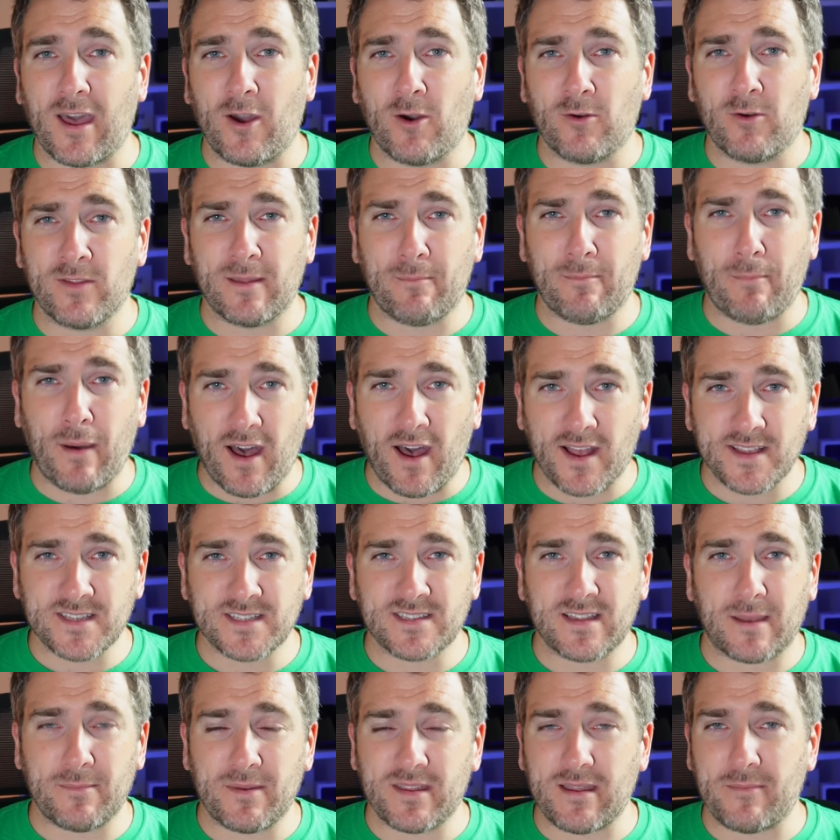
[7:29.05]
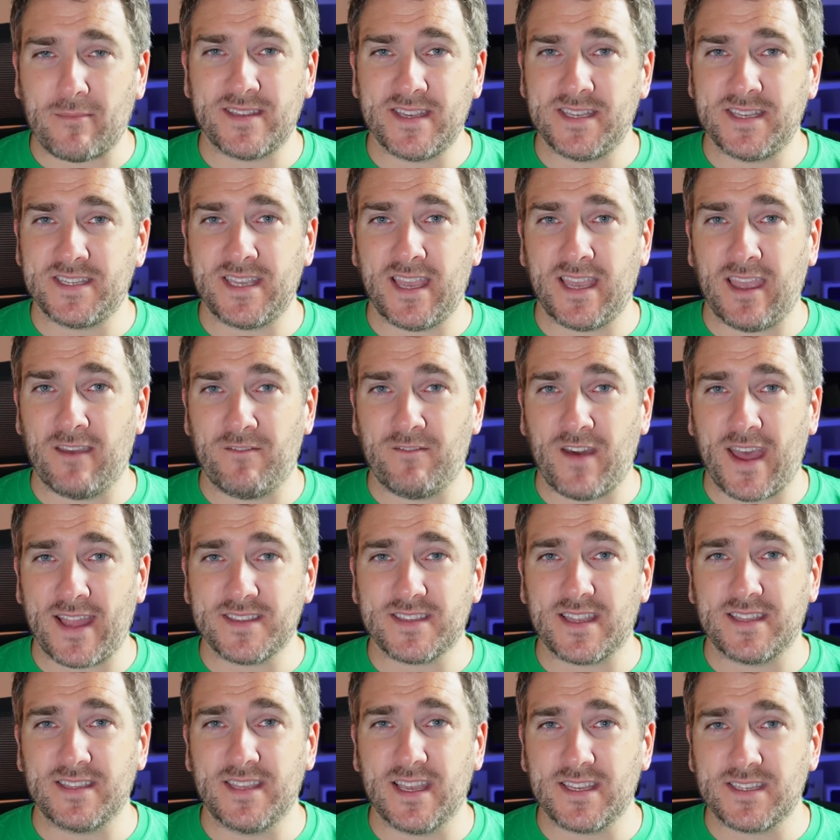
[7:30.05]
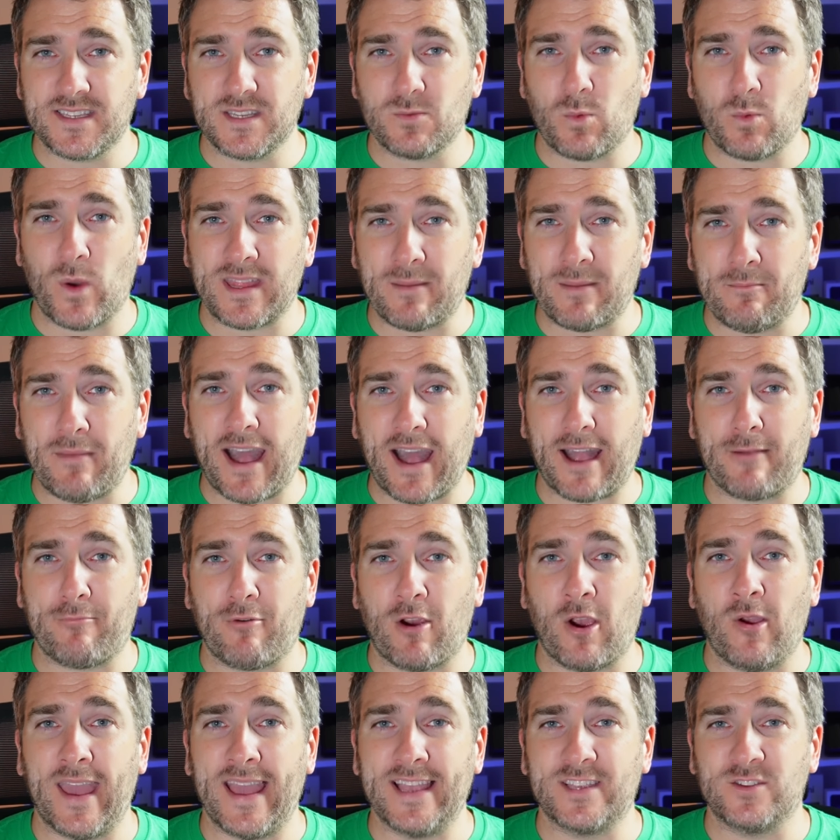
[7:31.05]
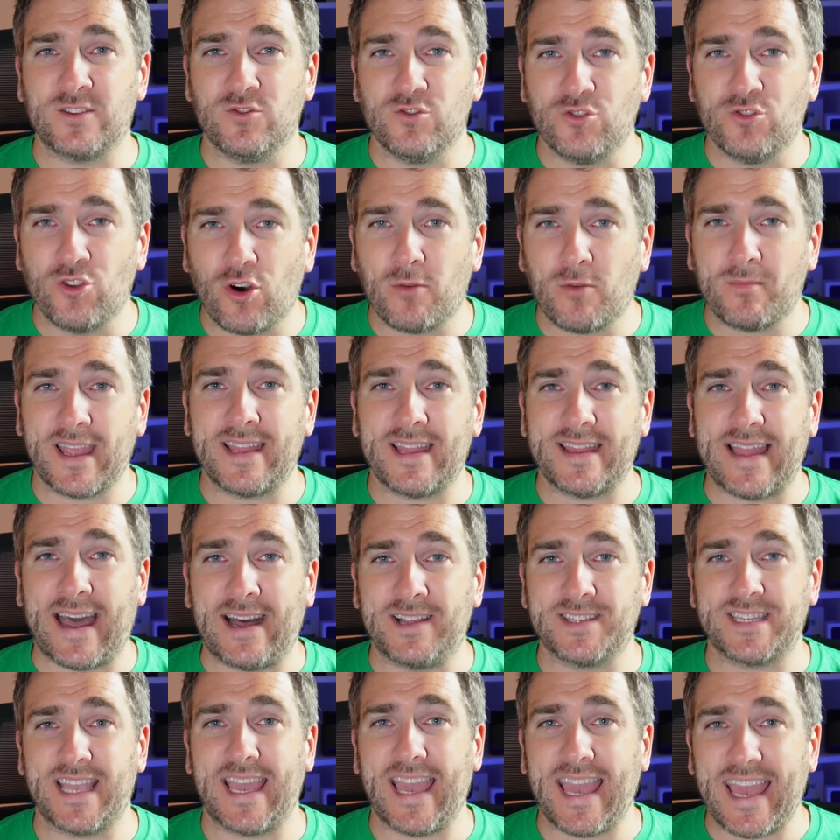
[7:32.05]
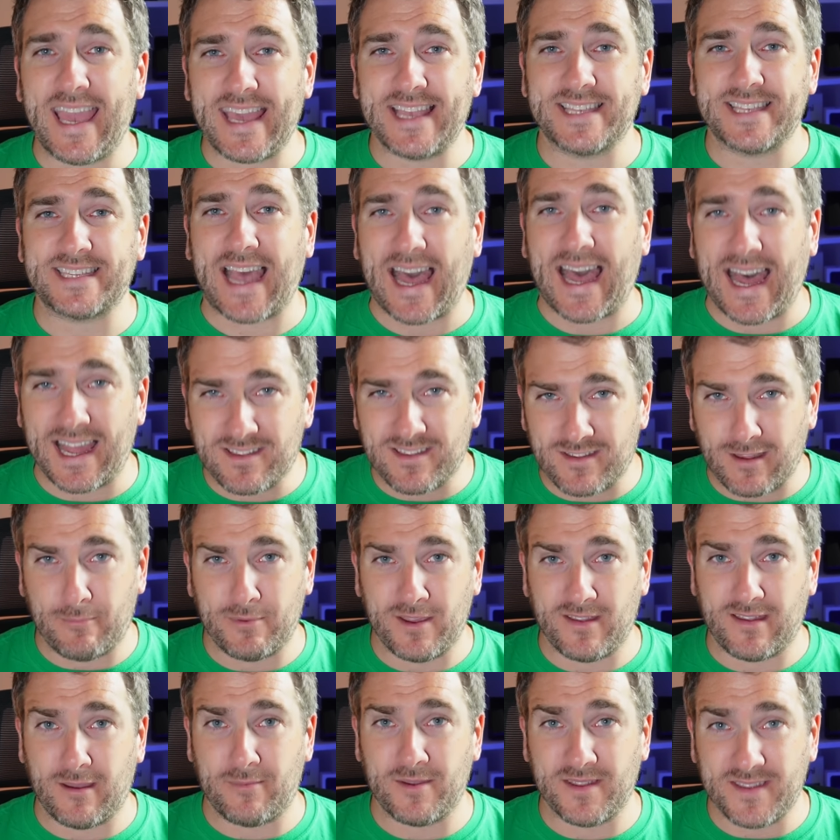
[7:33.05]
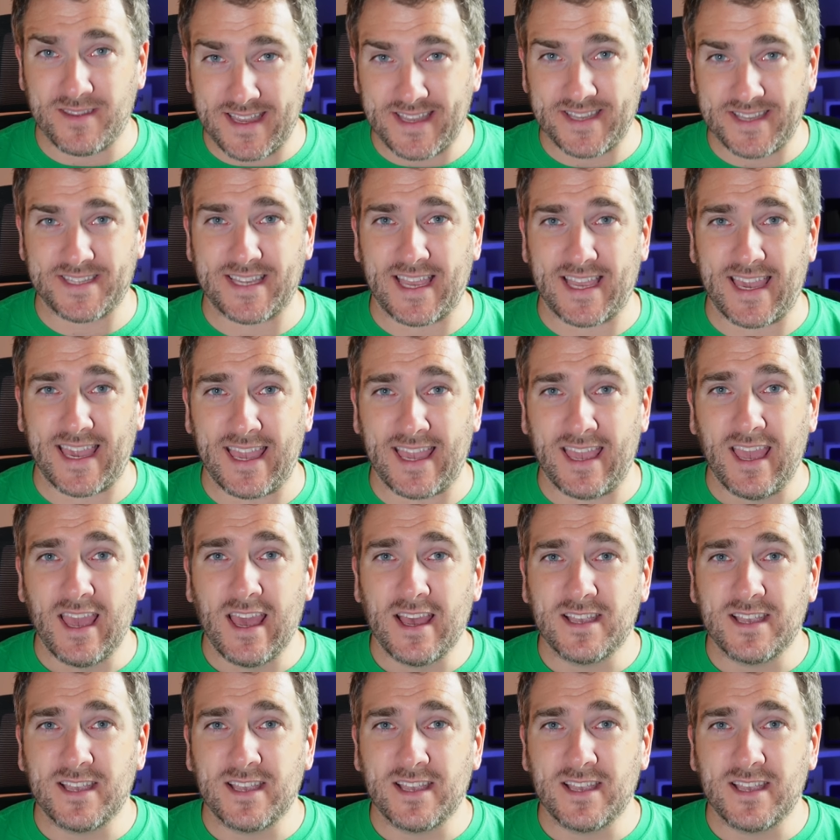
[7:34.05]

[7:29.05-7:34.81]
on the past WWDC events, this is where the Mac Pro is normally announced, is at WWDC.